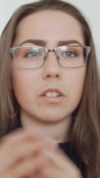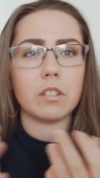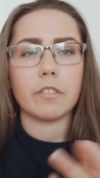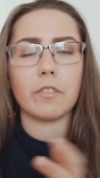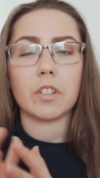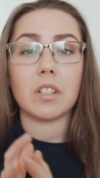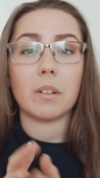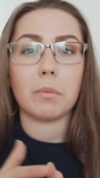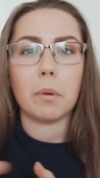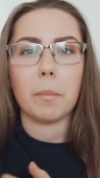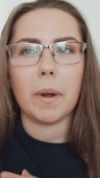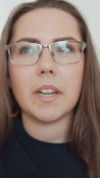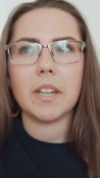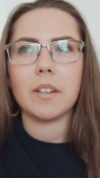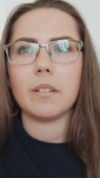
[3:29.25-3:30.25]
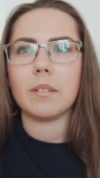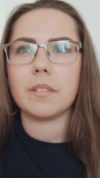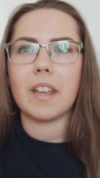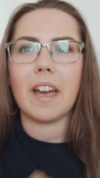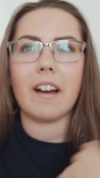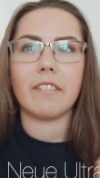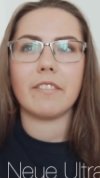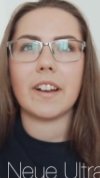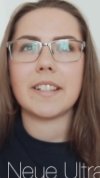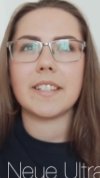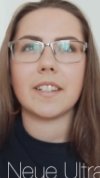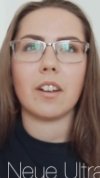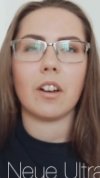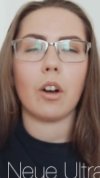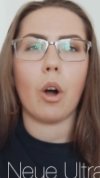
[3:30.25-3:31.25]
So for example, we might use
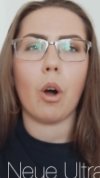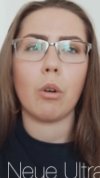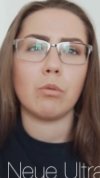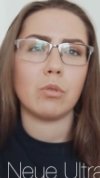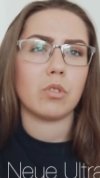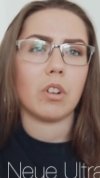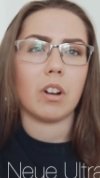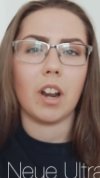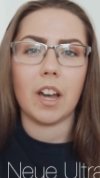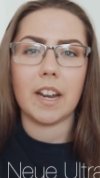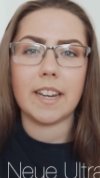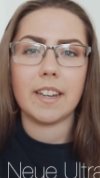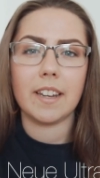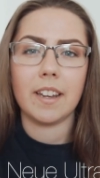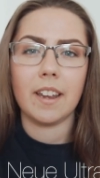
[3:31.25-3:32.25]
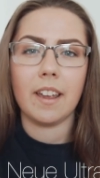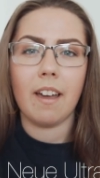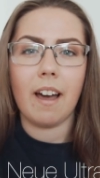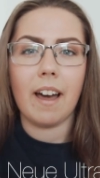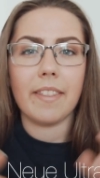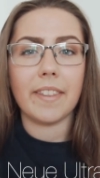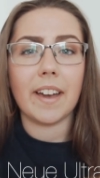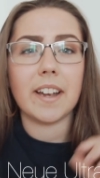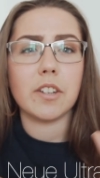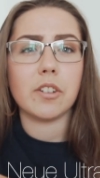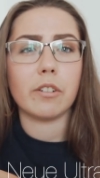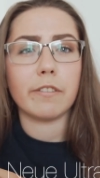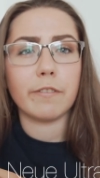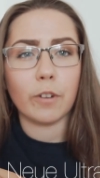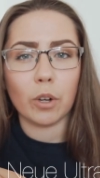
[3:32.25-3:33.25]
Helvetica Ultralight, and that is
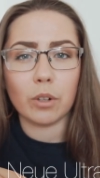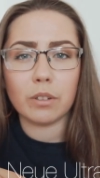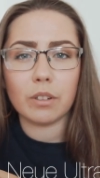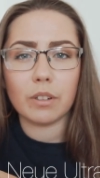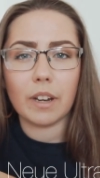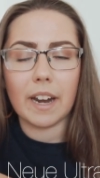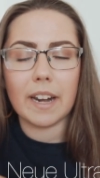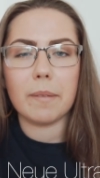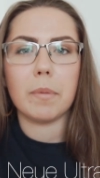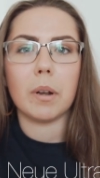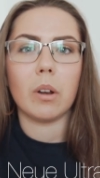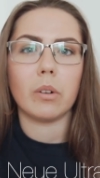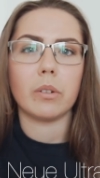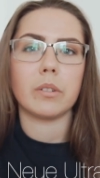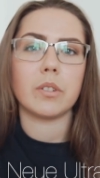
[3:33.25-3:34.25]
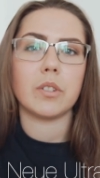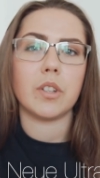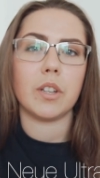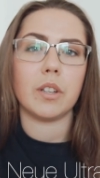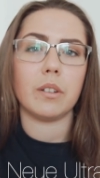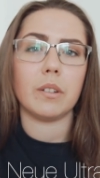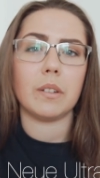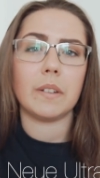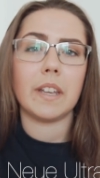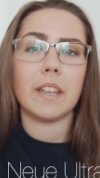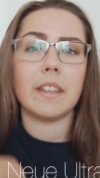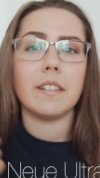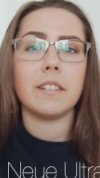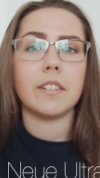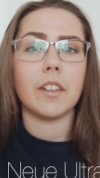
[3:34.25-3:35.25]
your font, and it belongs to
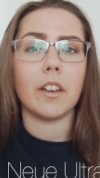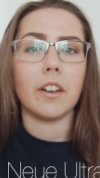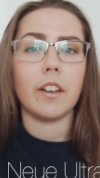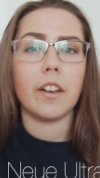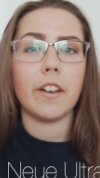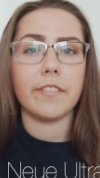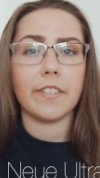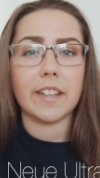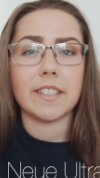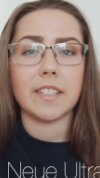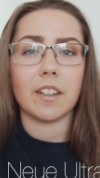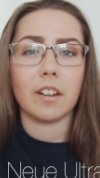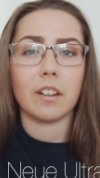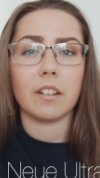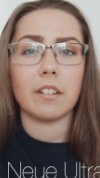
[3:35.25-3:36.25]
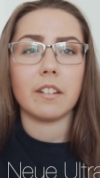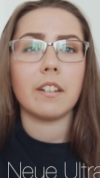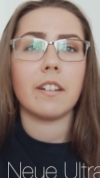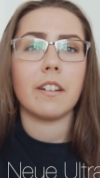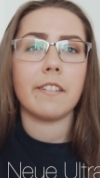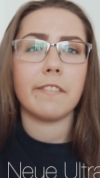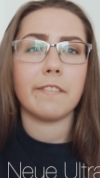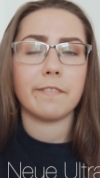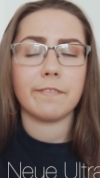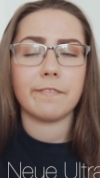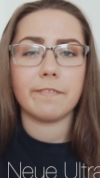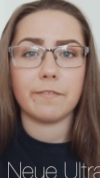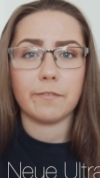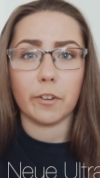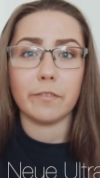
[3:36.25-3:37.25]
the Helvetica
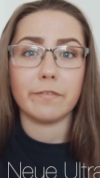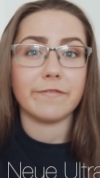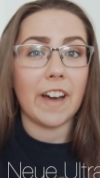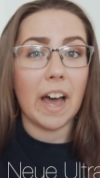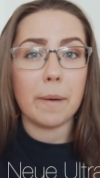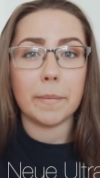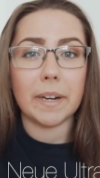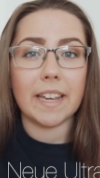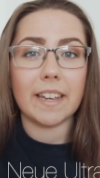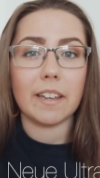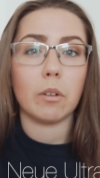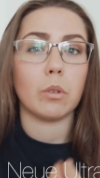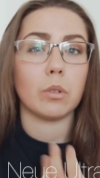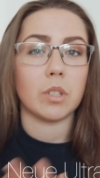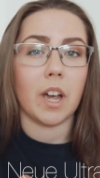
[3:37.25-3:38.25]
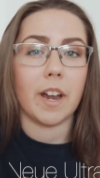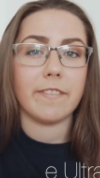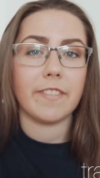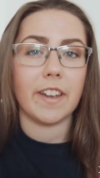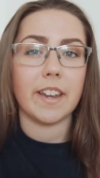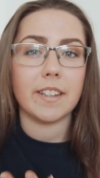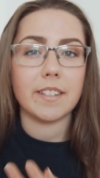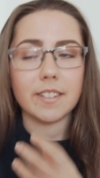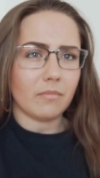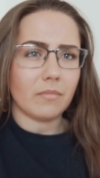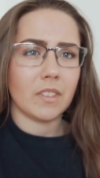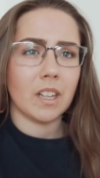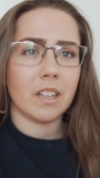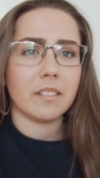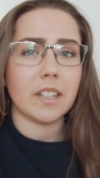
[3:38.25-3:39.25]
font family or typeface.
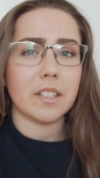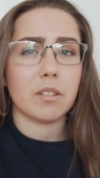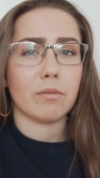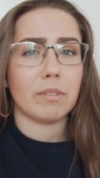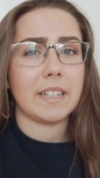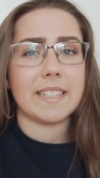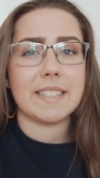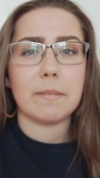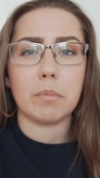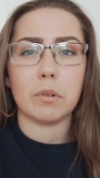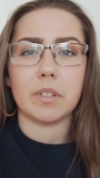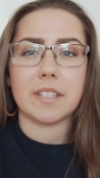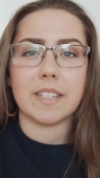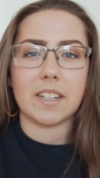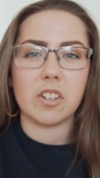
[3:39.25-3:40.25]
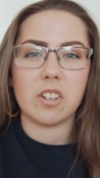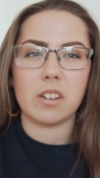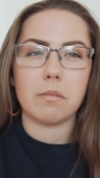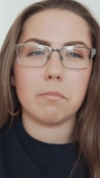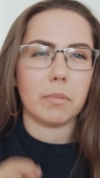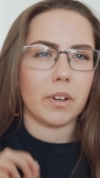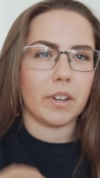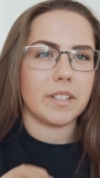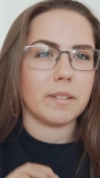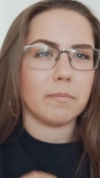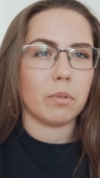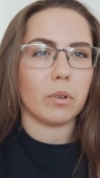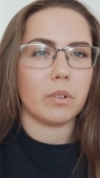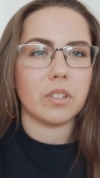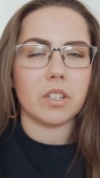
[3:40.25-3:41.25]
That's a really simple distinction, but it's
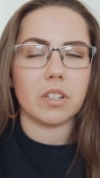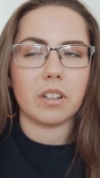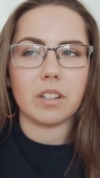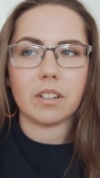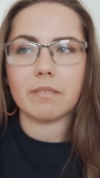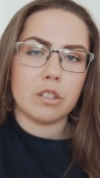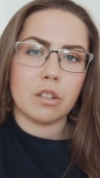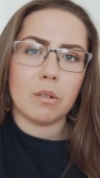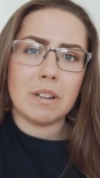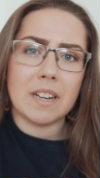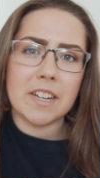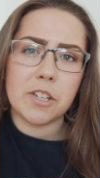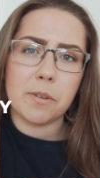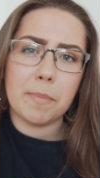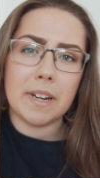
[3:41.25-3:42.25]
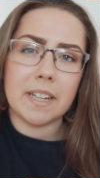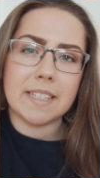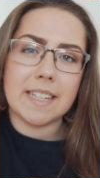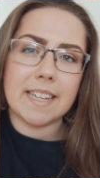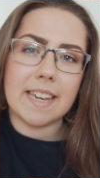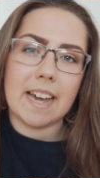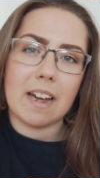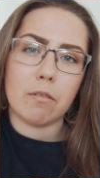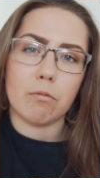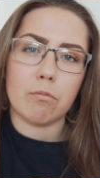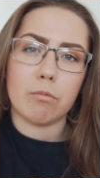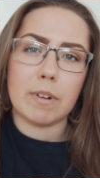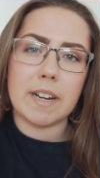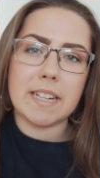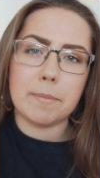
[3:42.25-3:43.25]
important to know. So legibility
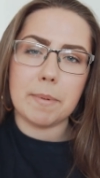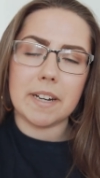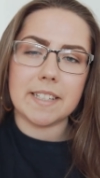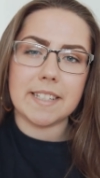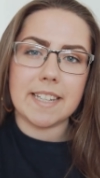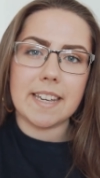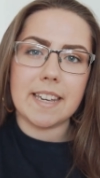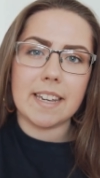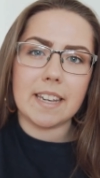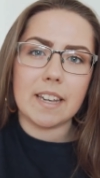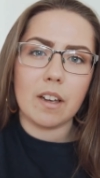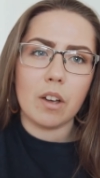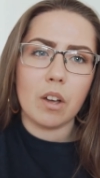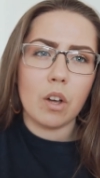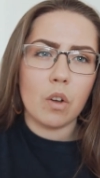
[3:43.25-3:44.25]
and readability.